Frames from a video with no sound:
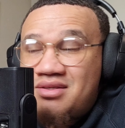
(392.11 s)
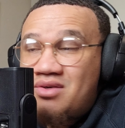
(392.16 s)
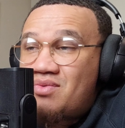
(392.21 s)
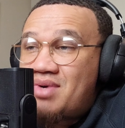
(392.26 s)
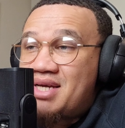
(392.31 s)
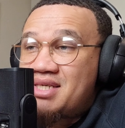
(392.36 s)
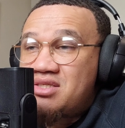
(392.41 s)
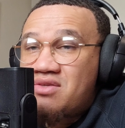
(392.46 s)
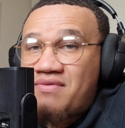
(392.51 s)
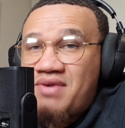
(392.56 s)
The
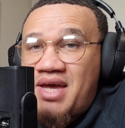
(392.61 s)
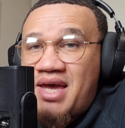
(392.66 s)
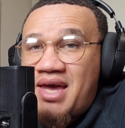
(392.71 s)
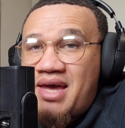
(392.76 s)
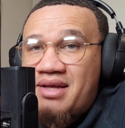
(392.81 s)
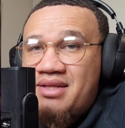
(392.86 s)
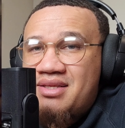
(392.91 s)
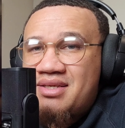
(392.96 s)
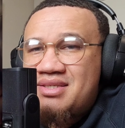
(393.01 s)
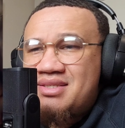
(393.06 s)
rest of the
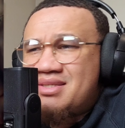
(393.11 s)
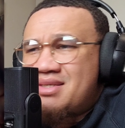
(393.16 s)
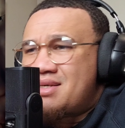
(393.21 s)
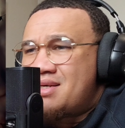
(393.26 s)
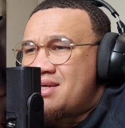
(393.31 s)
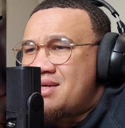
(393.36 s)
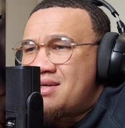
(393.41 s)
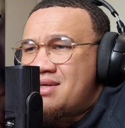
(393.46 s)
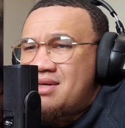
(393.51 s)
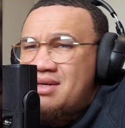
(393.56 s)
actors,
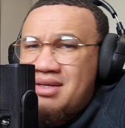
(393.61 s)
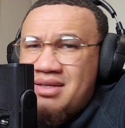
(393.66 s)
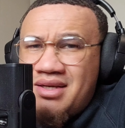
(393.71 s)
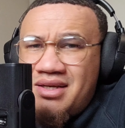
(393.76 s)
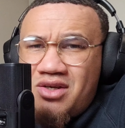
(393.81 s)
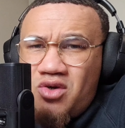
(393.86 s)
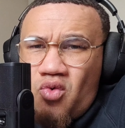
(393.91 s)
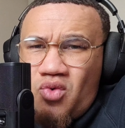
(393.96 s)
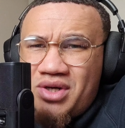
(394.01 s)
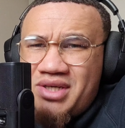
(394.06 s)
they
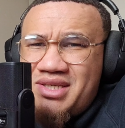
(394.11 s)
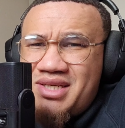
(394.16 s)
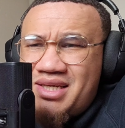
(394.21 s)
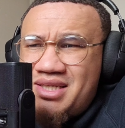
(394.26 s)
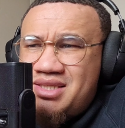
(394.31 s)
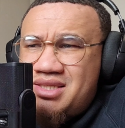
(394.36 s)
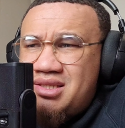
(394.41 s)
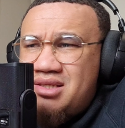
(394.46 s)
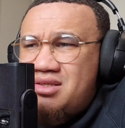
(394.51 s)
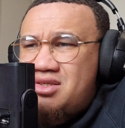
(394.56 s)
do a
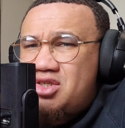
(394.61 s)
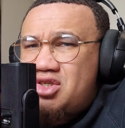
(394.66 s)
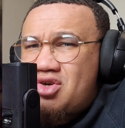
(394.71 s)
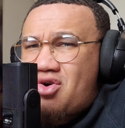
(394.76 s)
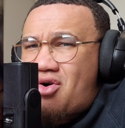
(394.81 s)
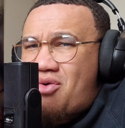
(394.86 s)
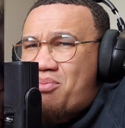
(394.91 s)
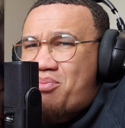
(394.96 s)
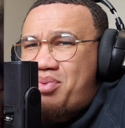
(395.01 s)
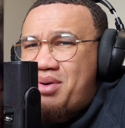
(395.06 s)
decent
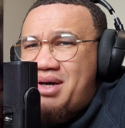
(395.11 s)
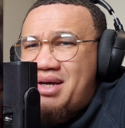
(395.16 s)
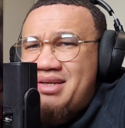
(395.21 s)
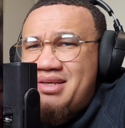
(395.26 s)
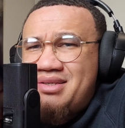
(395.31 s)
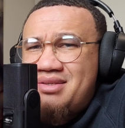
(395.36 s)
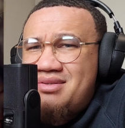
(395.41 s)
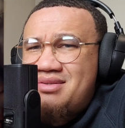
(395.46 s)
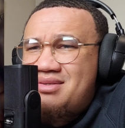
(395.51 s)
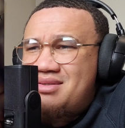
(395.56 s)
job, but
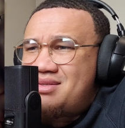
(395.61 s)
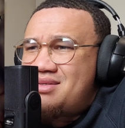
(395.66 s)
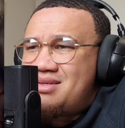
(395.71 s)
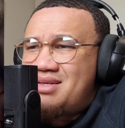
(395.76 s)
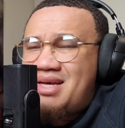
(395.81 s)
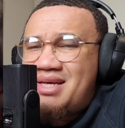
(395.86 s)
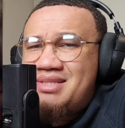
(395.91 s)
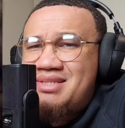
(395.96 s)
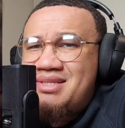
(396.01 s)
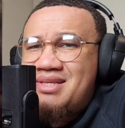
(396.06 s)

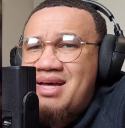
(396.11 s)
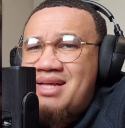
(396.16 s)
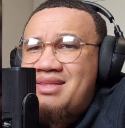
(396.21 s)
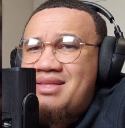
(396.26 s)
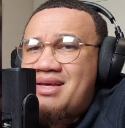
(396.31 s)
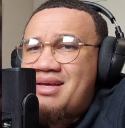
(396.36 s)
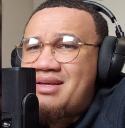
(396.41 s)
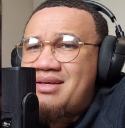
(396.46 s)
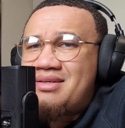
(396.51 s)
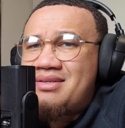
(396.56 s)
there's
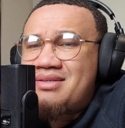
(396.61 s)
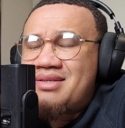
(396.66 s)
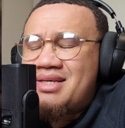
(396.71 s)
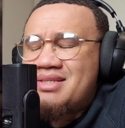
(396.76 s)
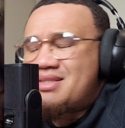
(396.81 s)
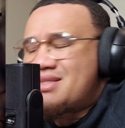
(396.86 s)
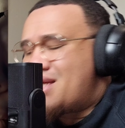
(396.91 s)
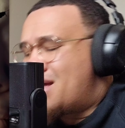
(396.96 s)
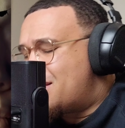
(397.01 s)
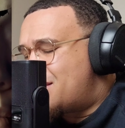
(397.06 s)
nothing
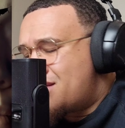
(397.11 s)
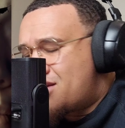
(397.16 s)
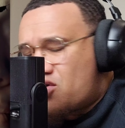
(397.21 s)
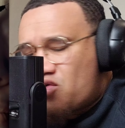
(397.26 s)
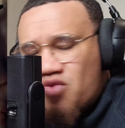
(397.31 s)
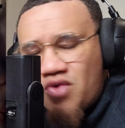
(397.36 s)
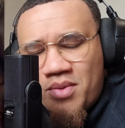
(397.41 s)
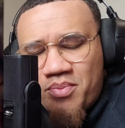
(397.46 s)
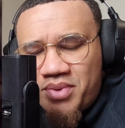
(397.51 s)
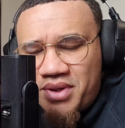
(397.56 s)
there's nothing
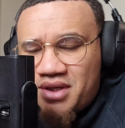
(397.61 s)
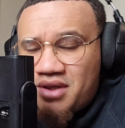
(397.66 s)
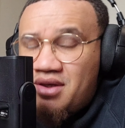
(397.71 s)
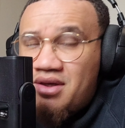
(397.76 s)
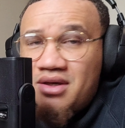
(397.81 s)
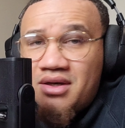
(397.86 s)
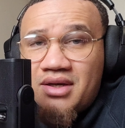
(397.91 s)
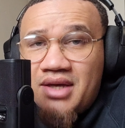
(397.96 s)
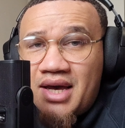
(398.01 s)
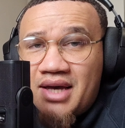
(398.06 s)
gripping
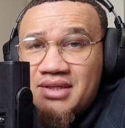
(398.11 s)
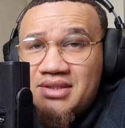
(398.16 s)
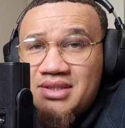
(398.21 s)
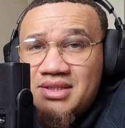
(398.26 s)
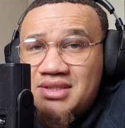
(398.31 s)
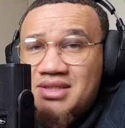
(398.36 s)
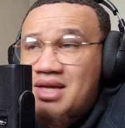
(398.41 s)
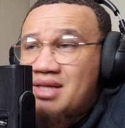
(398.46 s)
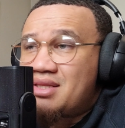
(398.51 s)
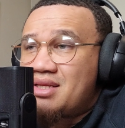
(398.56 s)
here, guys.
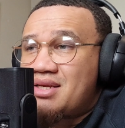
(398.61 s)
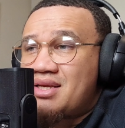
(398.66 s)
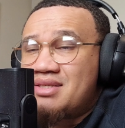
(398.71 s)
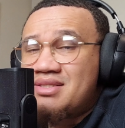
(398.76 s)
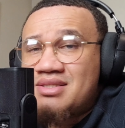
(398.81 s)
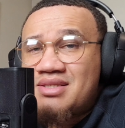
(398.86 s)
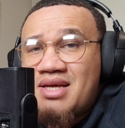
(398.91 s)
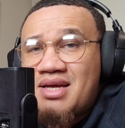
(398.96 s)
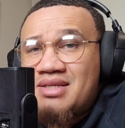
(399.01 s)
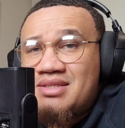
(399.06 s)
There's nothing
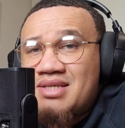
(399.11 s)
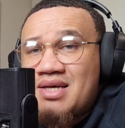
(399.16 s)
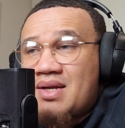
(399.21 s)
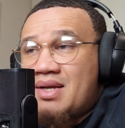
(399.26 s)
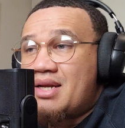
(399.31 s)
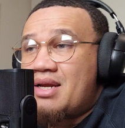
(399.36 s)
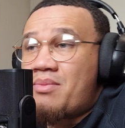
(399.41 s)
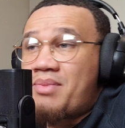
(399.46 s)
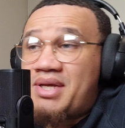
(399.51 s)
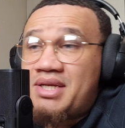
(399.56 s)
that stands out.
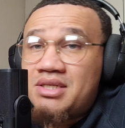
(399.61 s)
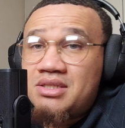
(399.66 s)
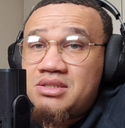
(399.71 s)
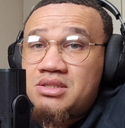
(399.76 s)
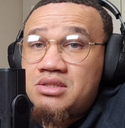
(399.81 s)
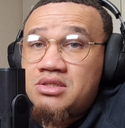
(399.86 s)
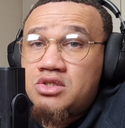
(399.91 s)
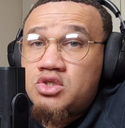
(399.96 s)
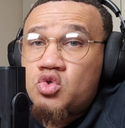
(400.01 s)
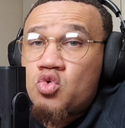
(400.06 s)
And I mean
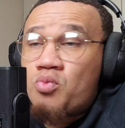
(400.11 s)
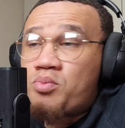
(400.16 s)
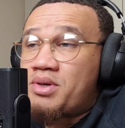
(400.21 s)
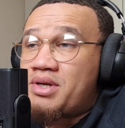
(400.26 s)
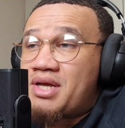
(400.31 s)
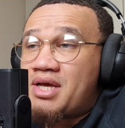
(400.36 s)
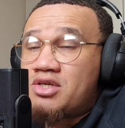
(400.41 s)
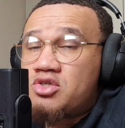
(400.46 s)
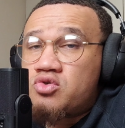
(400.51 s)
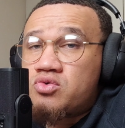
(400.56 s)
this is a
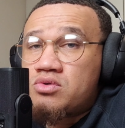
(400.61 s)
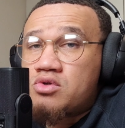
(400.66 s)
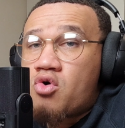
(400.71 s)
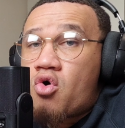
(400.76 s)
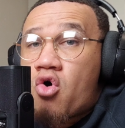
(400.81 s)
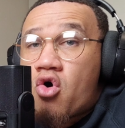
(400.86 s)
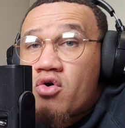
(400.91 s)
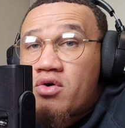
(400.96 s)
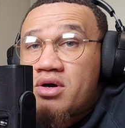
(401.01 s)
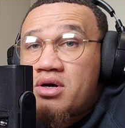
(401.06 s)
supernatural
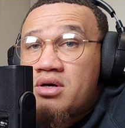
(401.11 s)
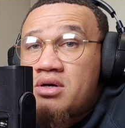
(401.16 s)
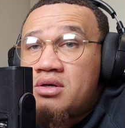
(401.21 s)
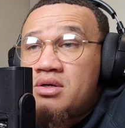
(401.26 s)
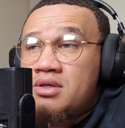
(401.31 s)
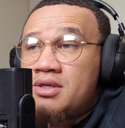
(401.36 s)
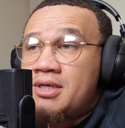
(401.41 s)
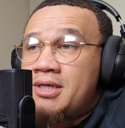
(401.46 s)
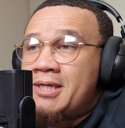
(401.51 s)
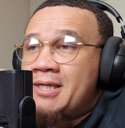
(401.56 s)
horror.
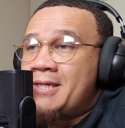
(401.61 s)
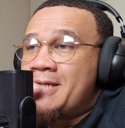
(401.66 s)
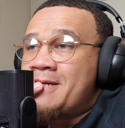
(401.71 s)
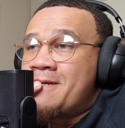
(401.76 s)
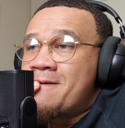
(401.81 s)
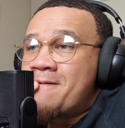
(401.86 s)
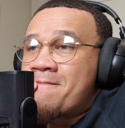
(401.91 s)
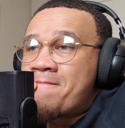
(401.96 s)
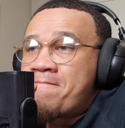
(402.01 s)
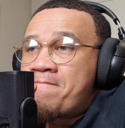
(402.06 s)

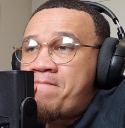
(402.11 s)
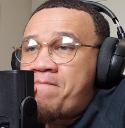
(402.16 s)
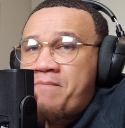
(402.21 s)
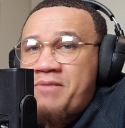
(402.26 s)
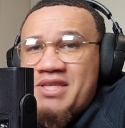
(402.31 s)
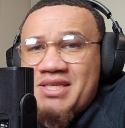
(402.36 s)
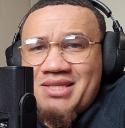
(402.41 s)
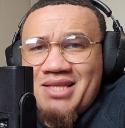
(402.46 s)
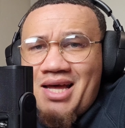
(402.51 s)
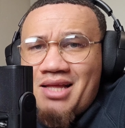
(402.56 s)

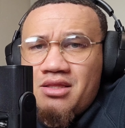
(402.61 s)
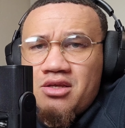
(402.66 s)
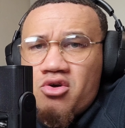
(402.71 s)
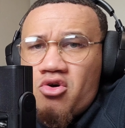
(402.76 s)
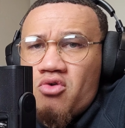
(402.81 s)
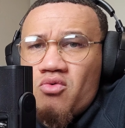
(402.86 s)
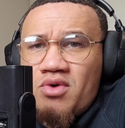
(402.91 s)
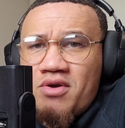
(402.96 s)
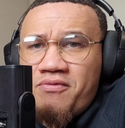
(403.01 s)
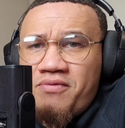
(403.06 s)
There's nothing
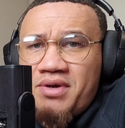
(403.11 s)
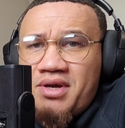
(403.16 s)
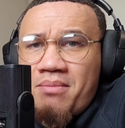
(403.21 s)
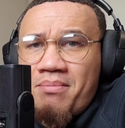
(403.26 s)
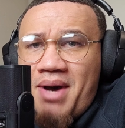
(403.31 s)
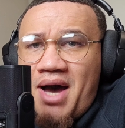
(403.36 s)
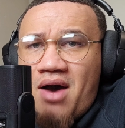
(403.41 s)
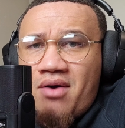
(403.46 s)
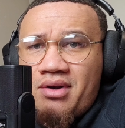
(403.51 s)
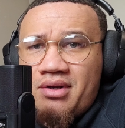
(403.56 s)
horrific
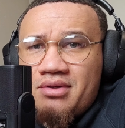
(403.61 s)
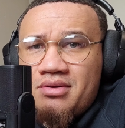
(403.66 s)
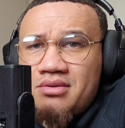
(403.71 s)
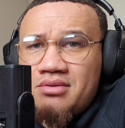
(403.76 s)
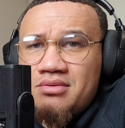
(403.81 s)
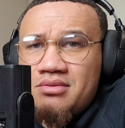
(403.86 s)
about it.